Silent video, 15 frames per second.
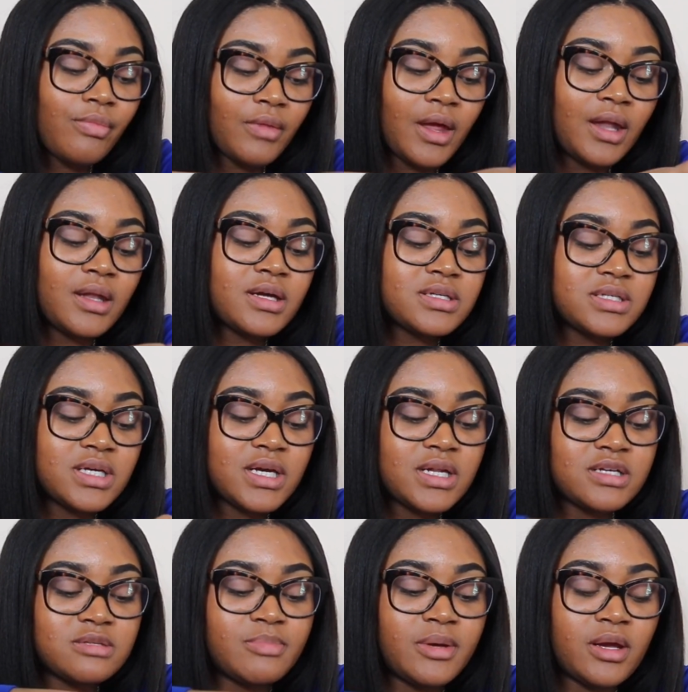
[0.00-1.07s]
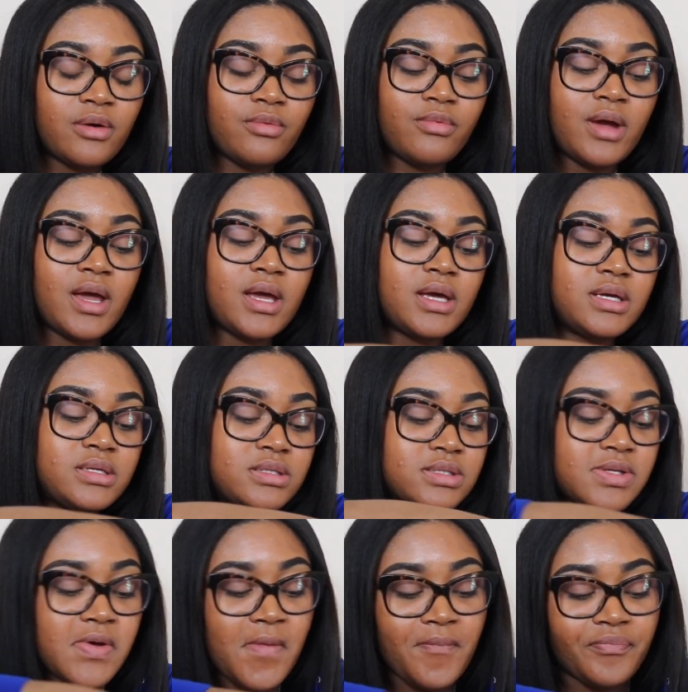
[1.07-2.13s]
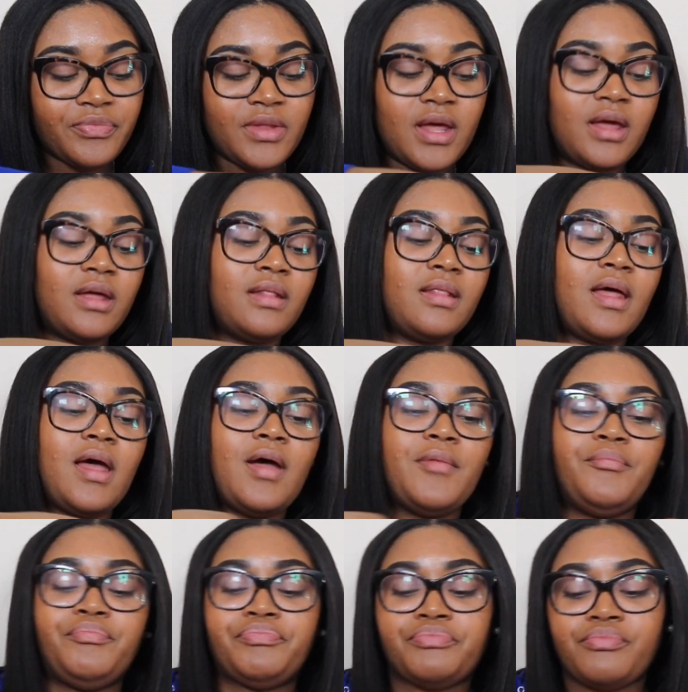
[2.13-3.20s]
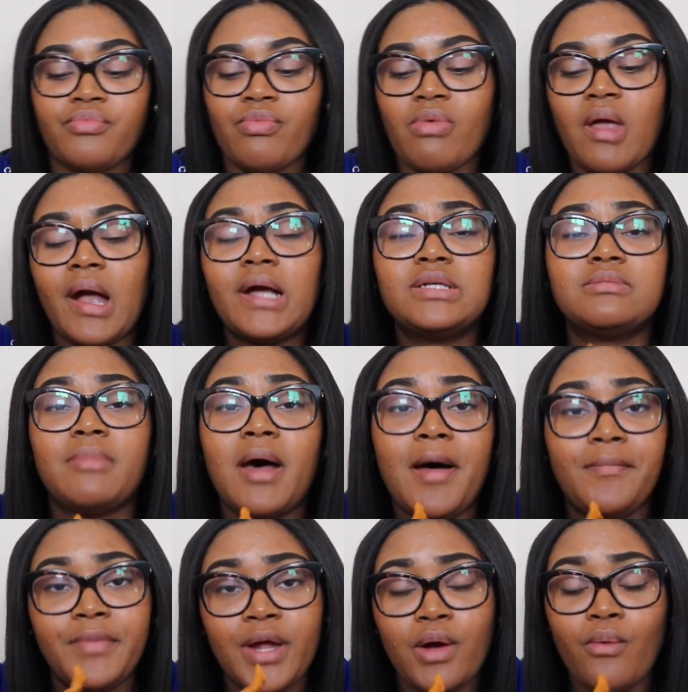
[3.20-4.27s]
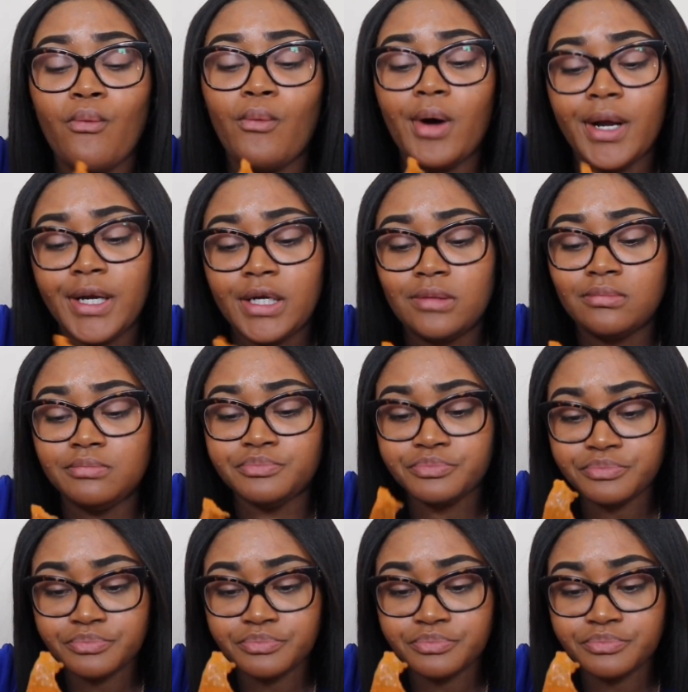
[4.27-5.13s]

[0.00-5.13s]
And this kid is being raised thinking that his mom didn't want him.